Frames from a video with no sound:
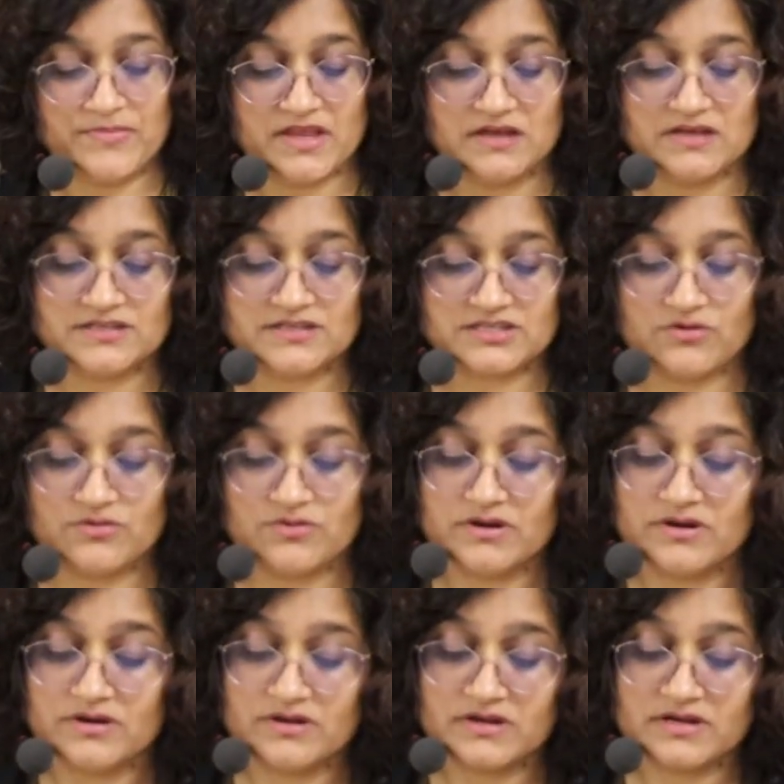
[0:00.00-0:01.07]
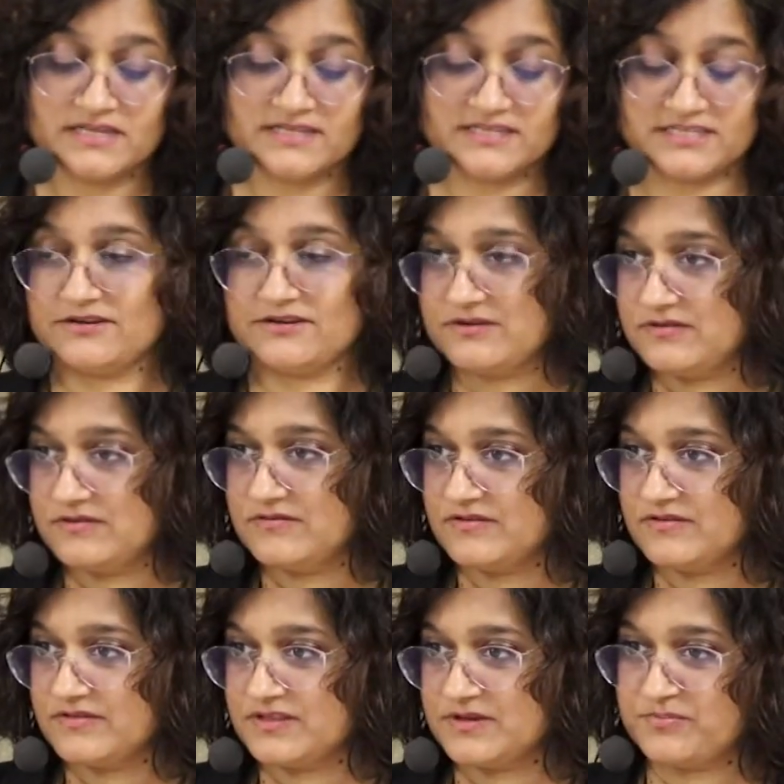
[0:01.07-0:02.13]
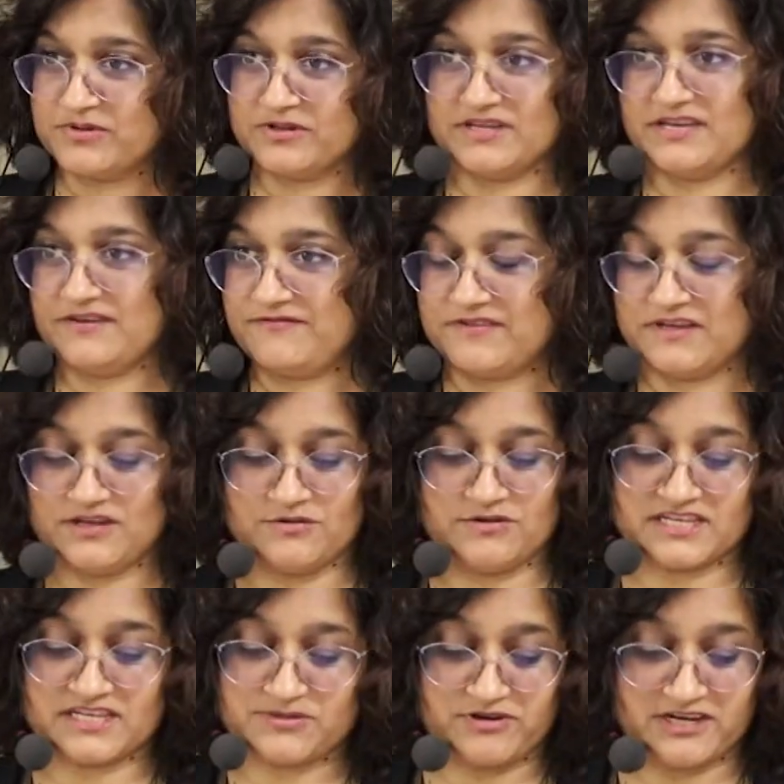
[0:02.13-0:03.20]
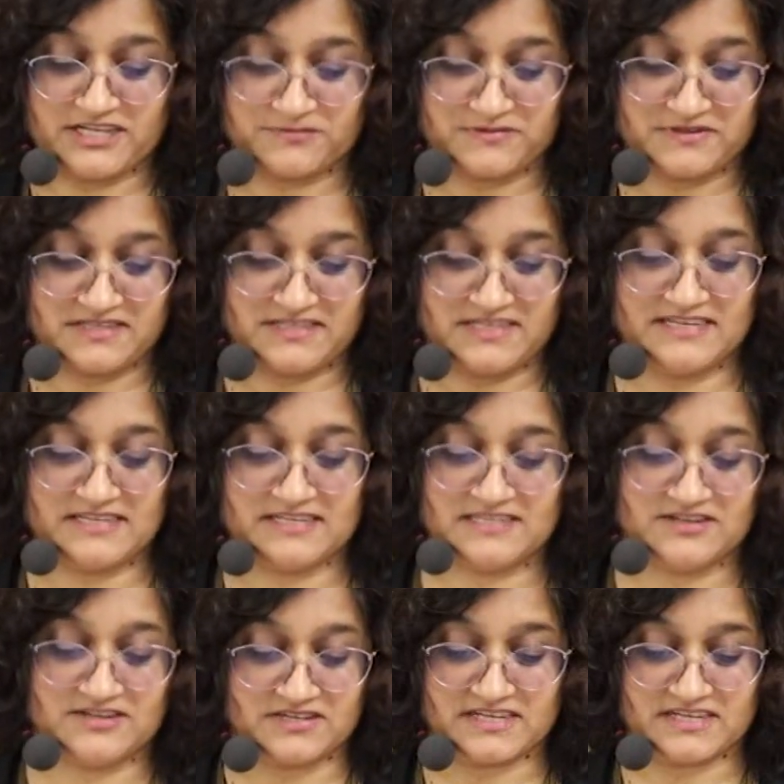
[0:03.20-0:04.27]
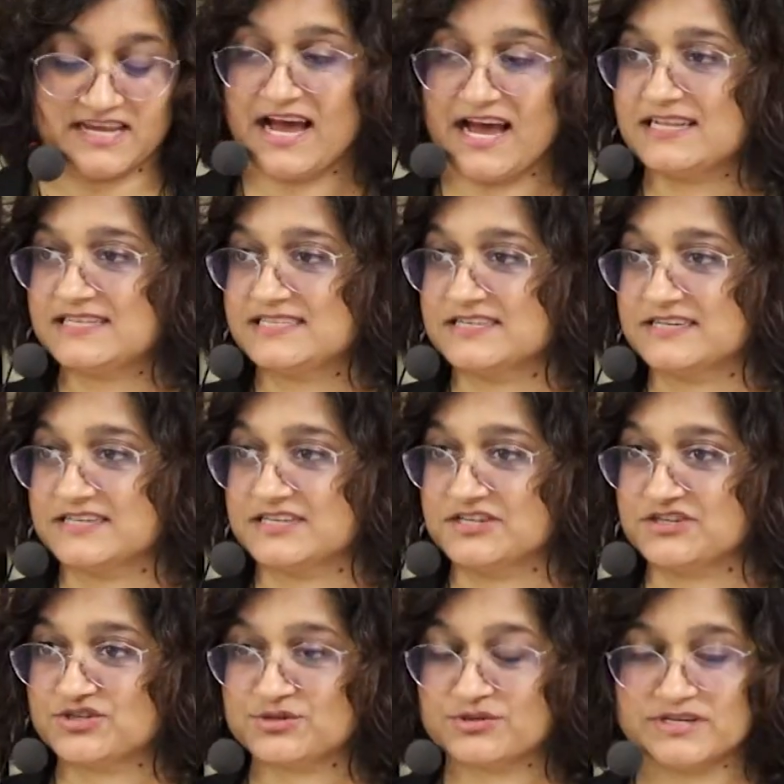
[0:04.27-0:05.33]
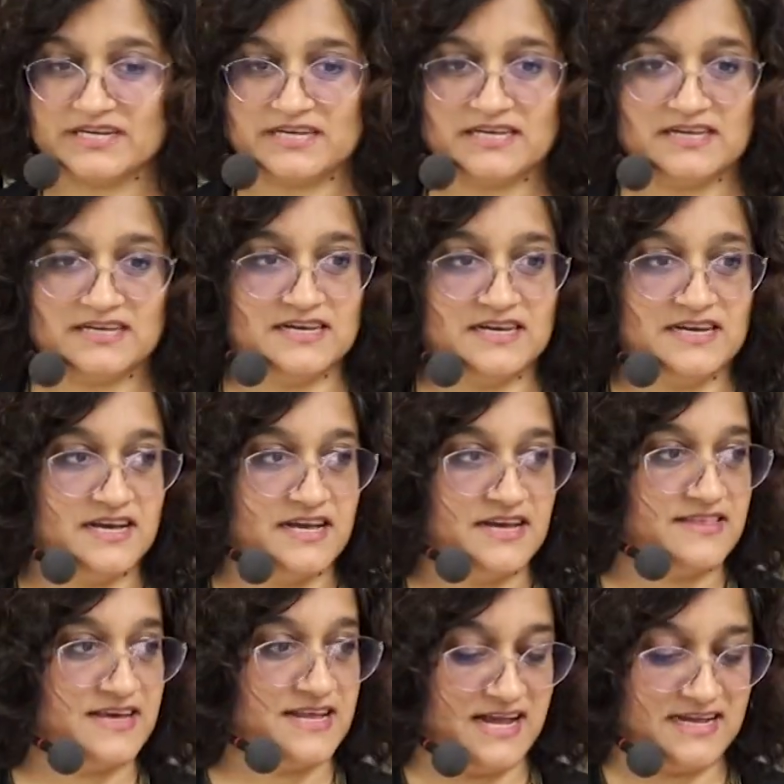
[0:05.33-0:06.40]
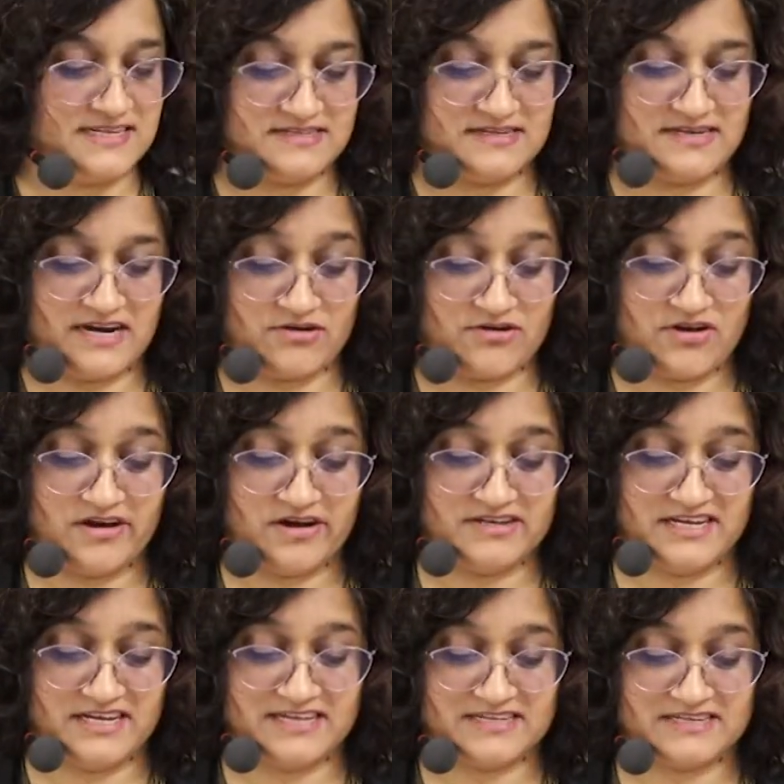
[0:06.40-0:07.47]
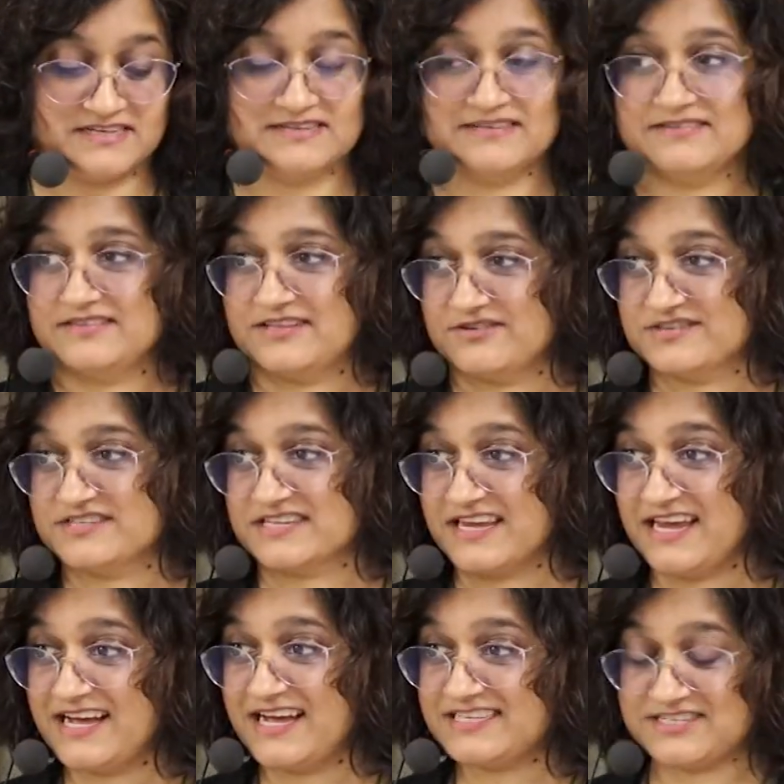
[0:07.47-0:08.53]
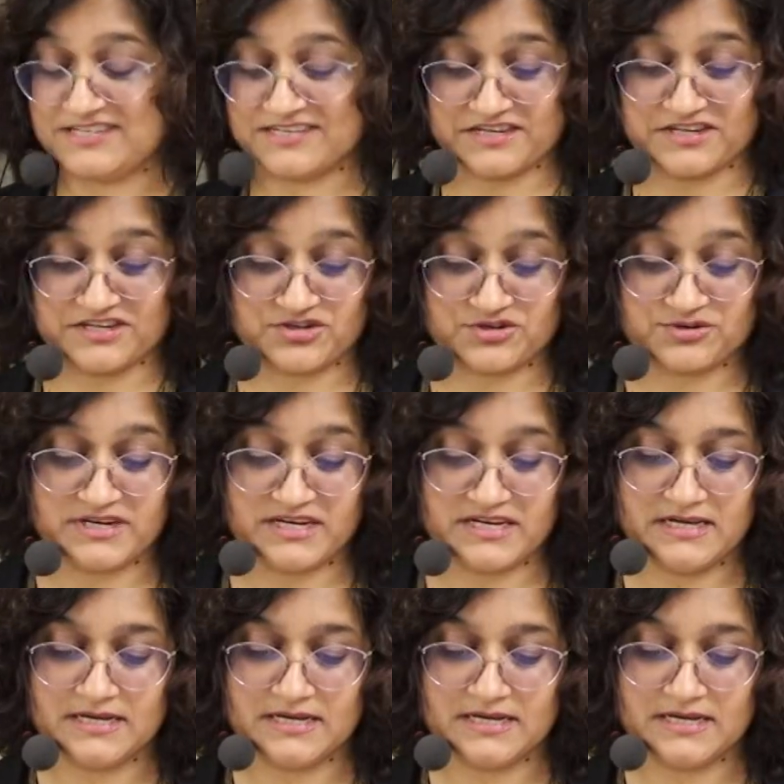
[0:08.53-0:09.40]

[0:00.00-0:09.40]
So consider the belief that you had expressed with the sentence, there's a cat stuck in a tree. That has the narrow content, there is a cat stuck in a tree.